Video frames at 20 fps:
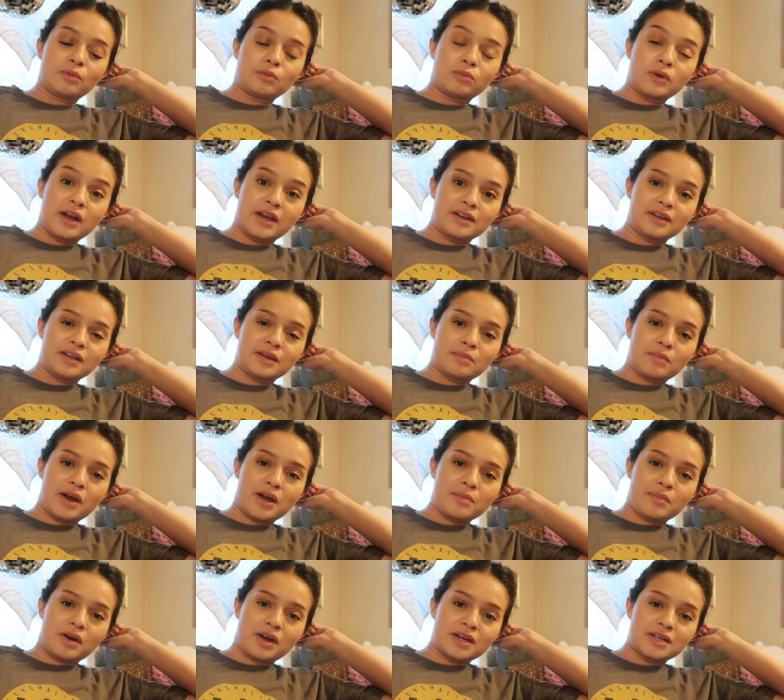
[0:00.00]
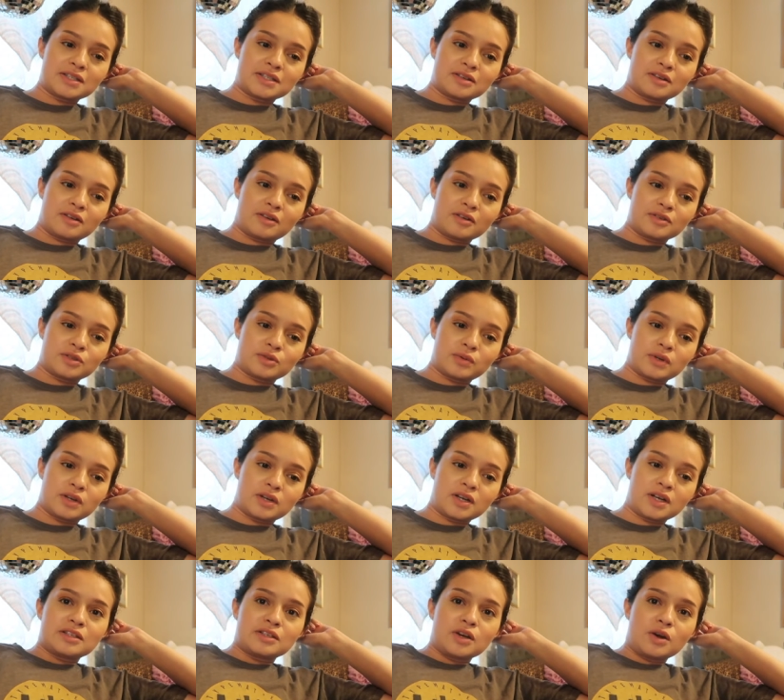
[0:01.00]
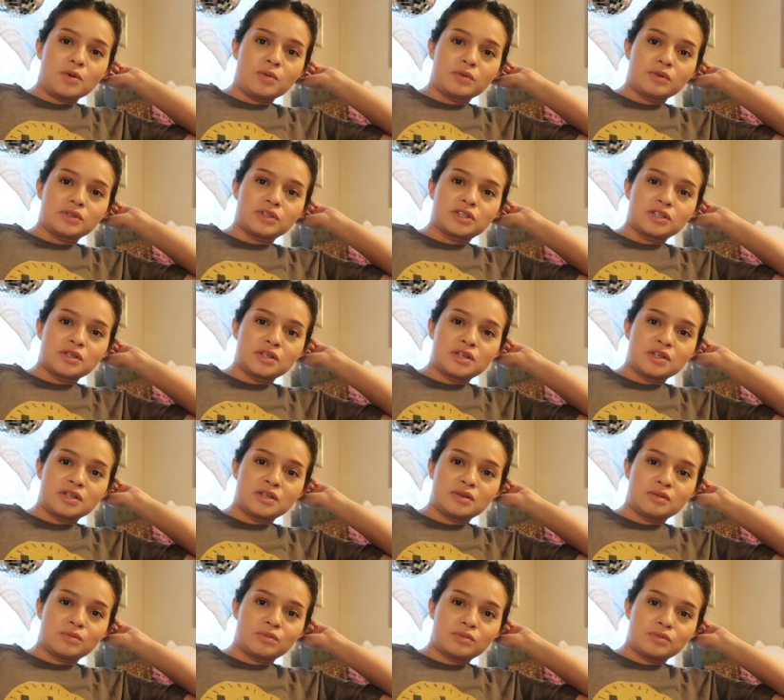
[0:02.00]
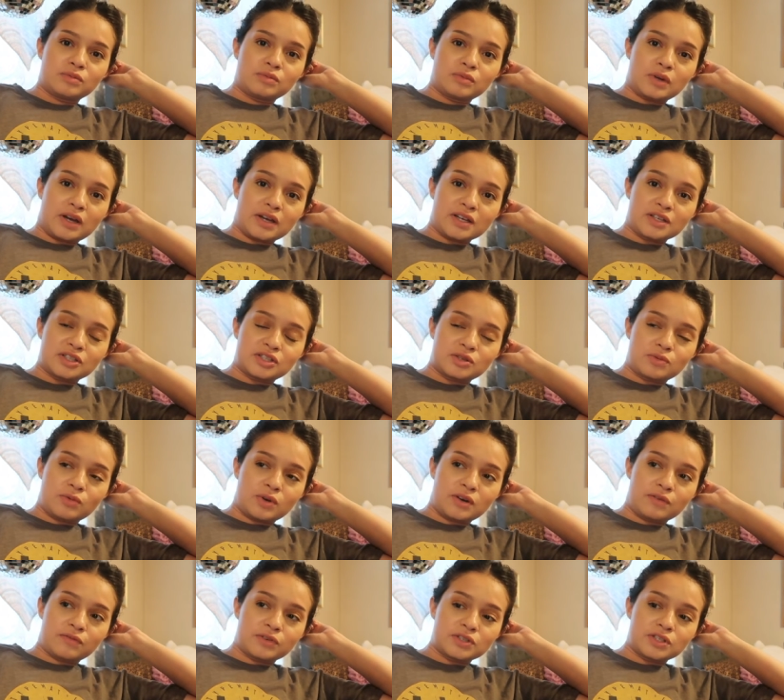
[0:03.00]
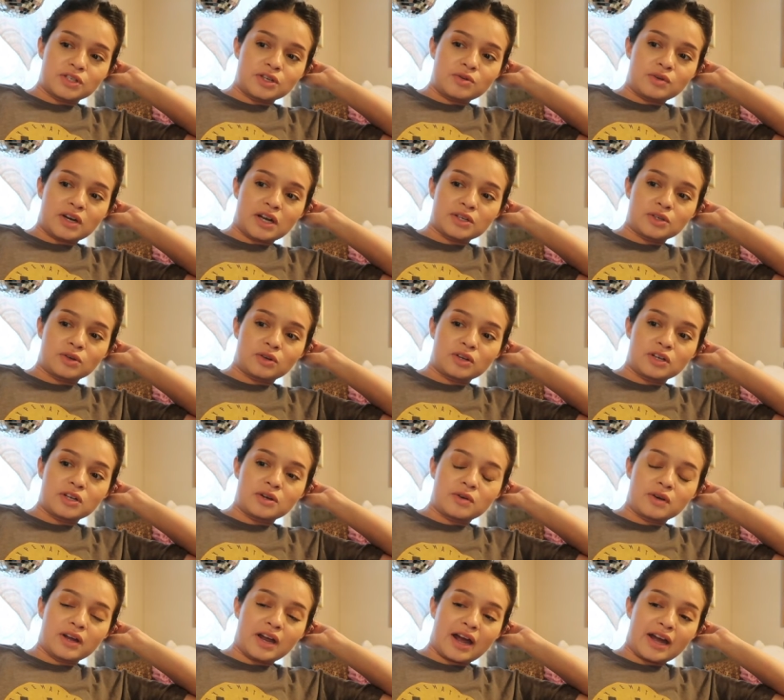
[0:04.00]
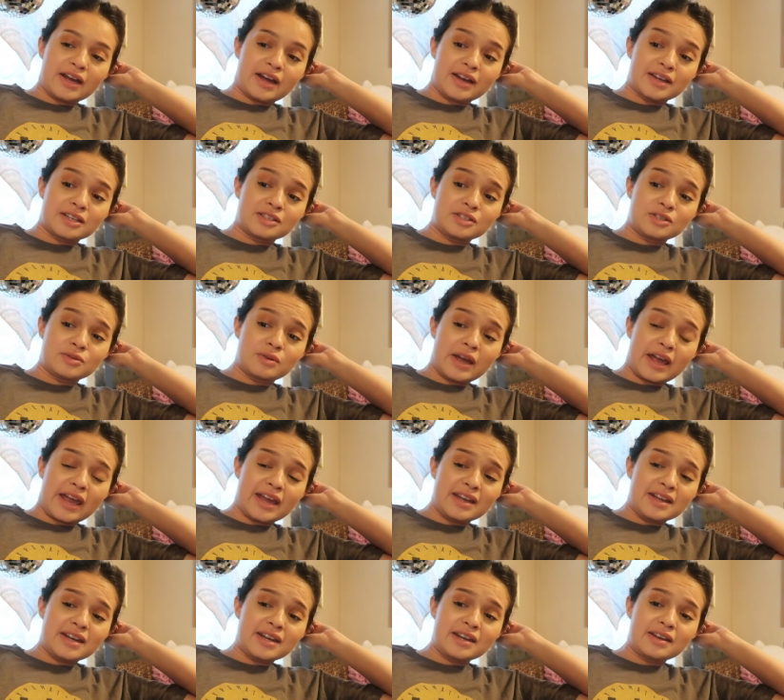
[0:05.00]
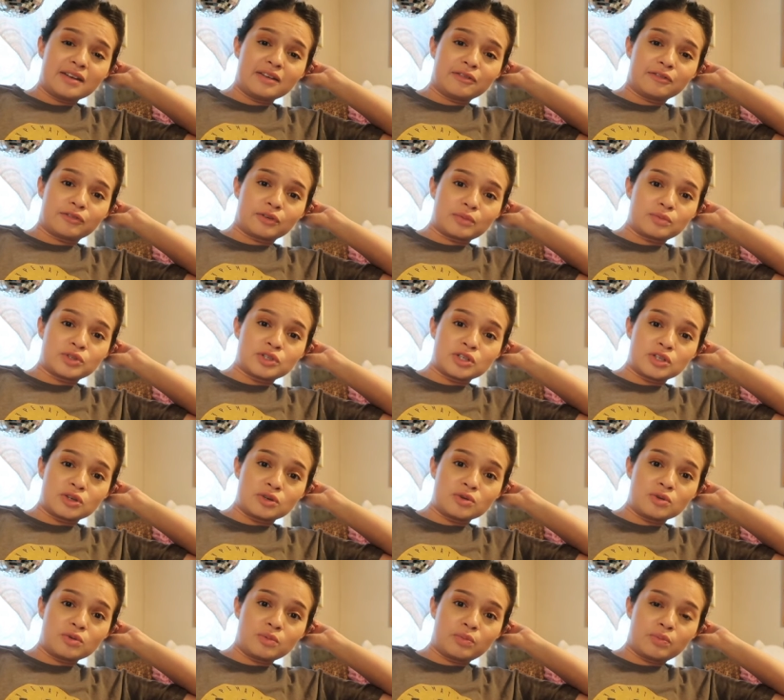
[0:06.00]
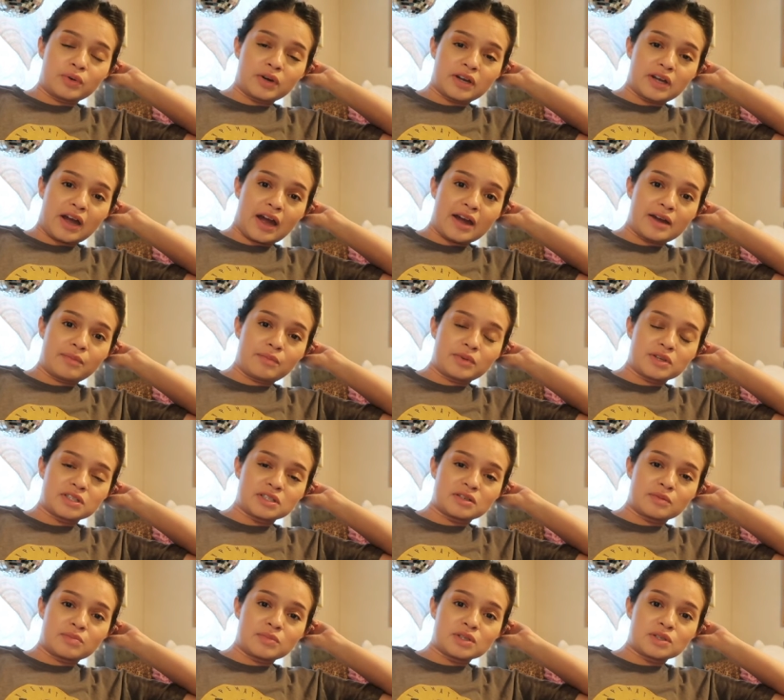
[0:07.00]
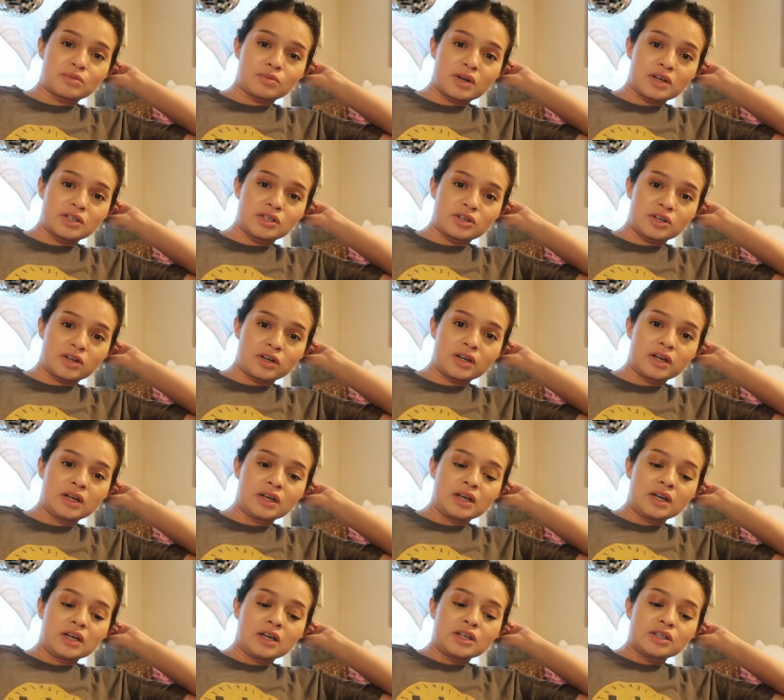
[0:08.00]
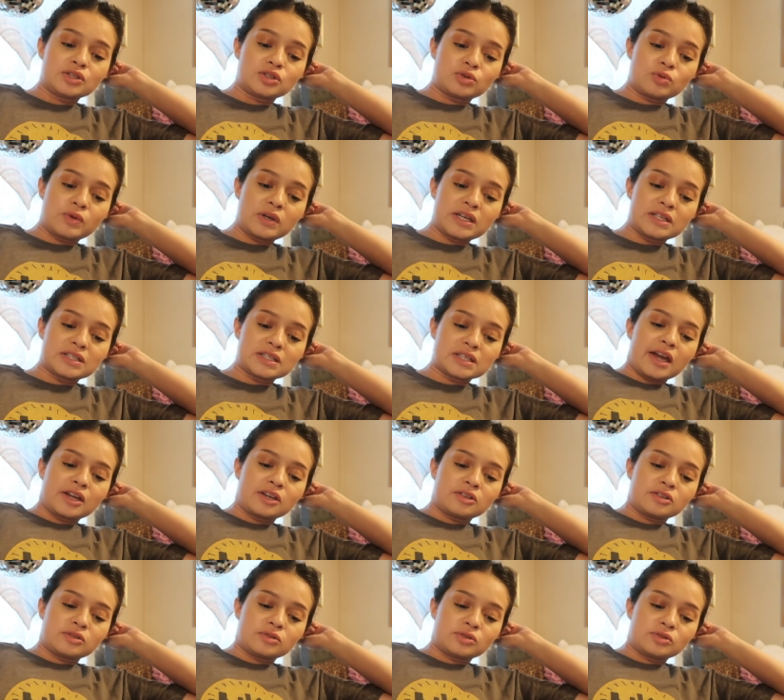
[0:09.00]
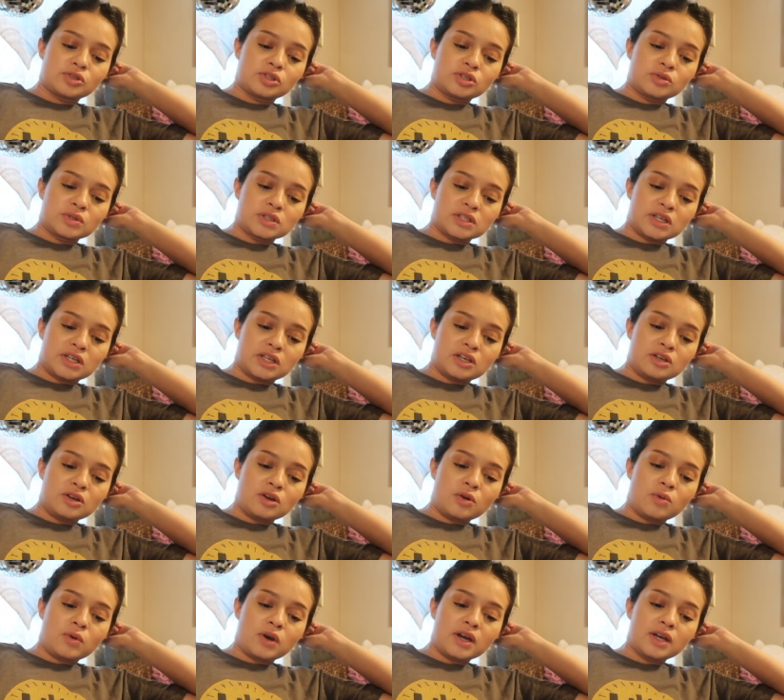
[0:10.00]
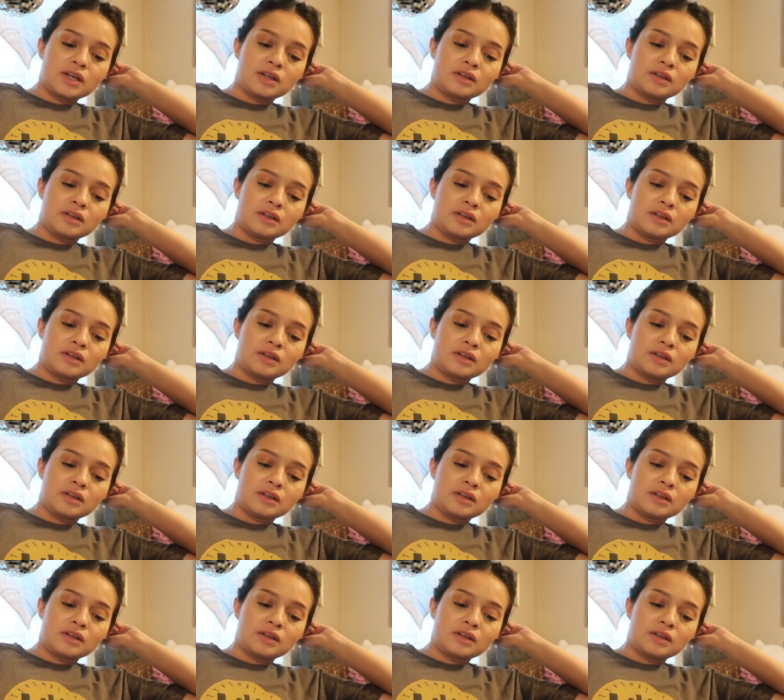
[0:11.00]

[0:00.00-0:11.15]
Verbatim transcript: read in my mind on Twitter. No, she, I guess she wanted for two, and I told her, you know what, I, I can do 80 for two, but I must have misread your tweet and she was like, you know what?